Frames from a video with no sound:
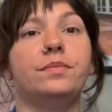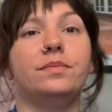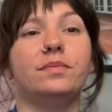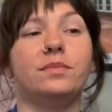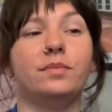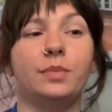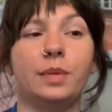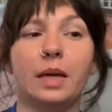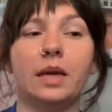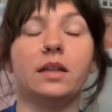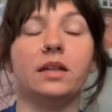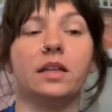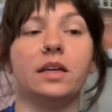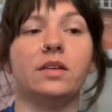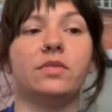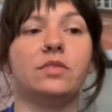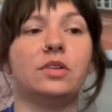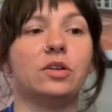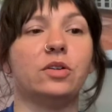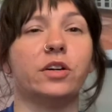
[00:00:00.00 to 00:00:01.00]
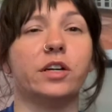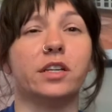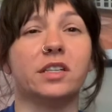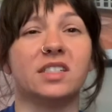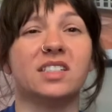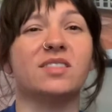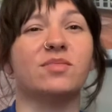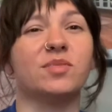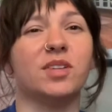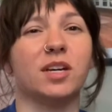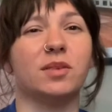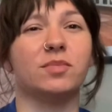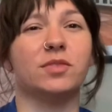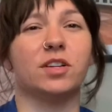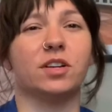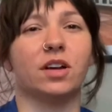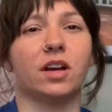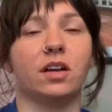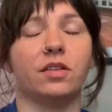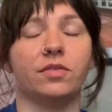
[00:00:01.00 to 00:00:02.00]
big leafed Hoyas sometimes are
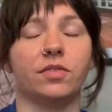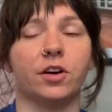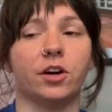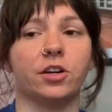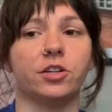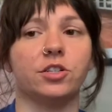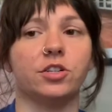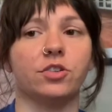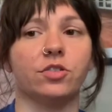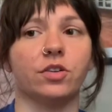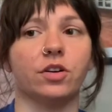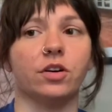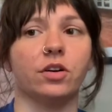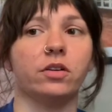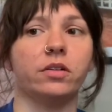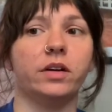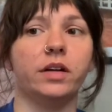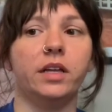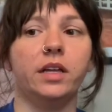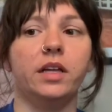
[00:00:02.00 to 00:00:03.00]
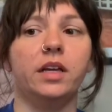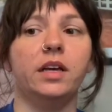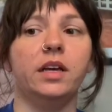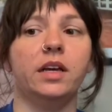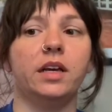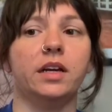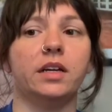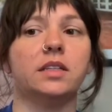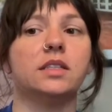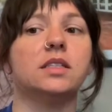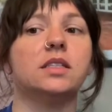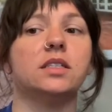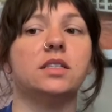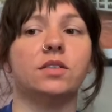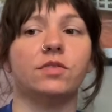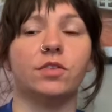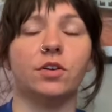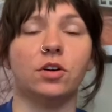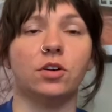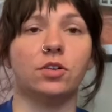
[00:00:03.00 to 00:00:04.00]
kind of hard to grow. It's
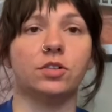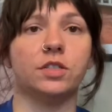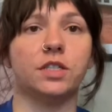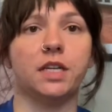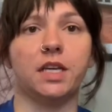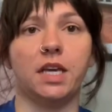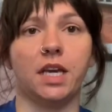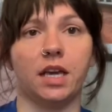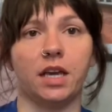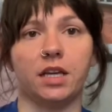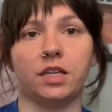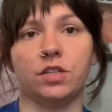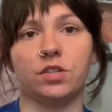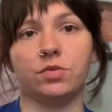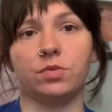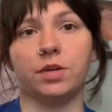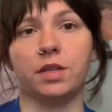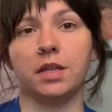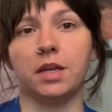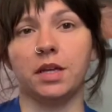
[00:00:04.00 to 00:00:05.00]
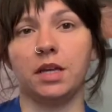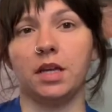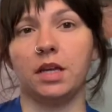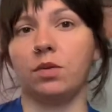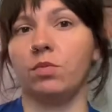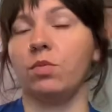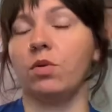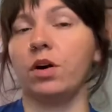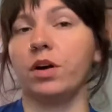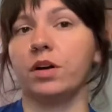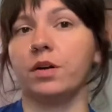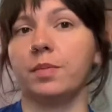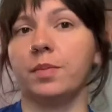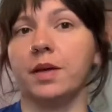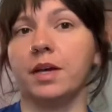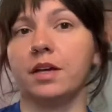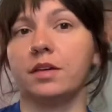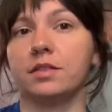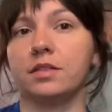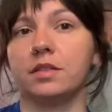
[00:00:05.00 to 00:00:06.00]
difficult to gauge when they need water
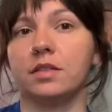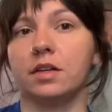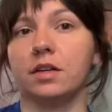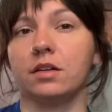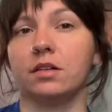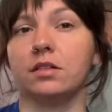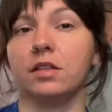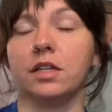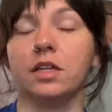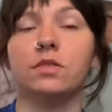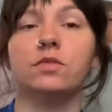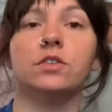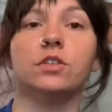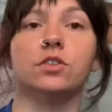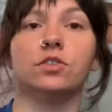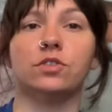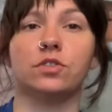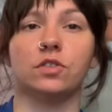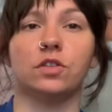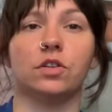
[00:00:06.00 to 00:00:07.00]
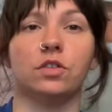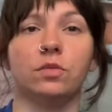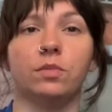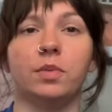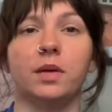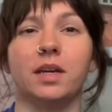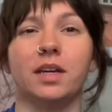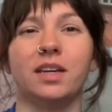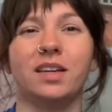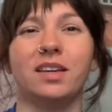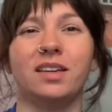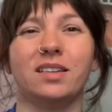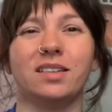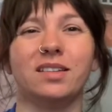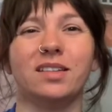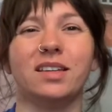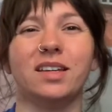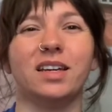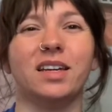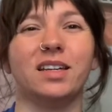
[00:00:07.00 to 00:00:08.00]
because their leaves are so big.
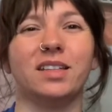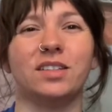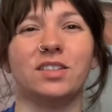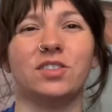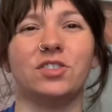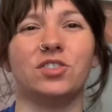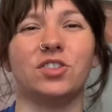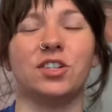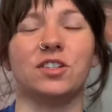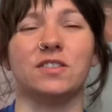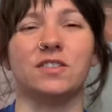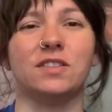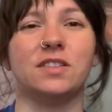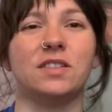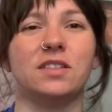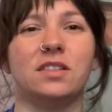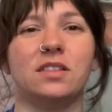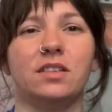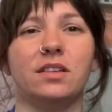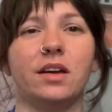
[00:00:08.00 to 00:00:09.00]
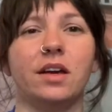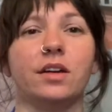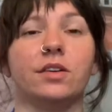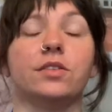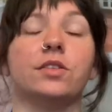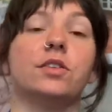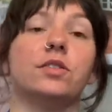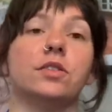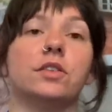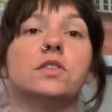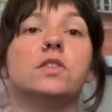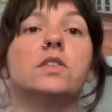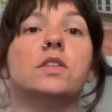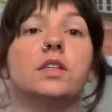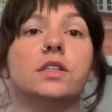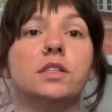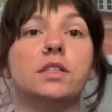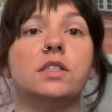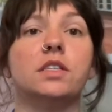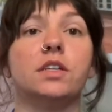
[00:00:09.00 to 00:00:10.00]
It's just, I don't know,
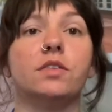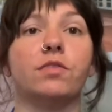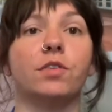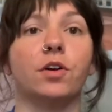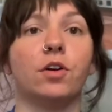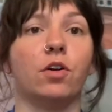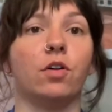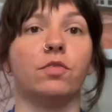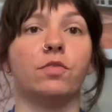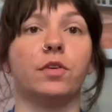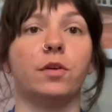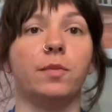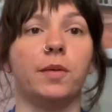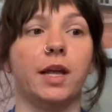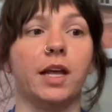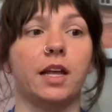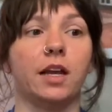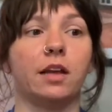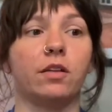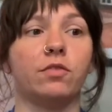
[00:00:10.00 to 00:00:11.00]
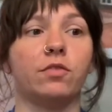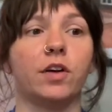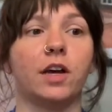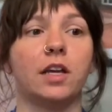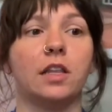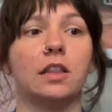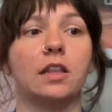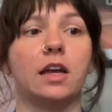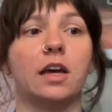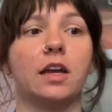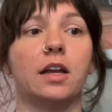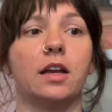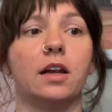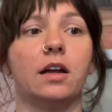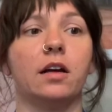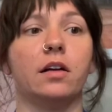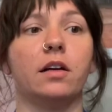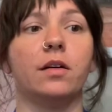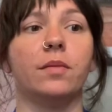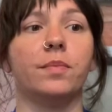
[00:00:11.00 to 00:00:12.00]
it's difficult for me, and I find that
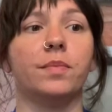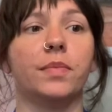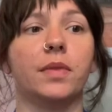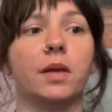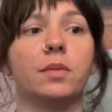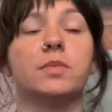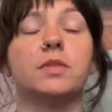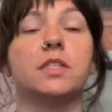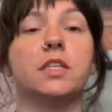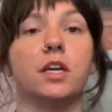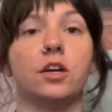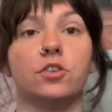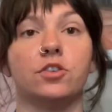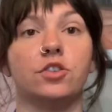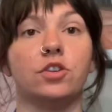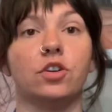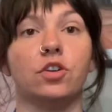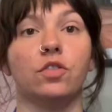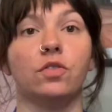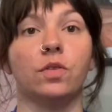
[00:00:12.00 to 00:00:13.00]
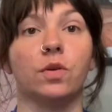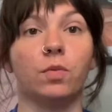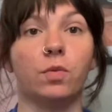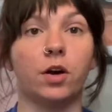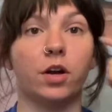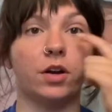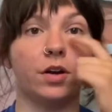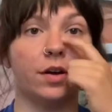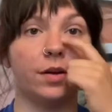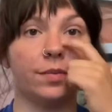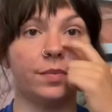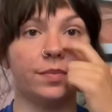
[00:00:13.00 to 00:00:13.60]
I'm scared to overwater.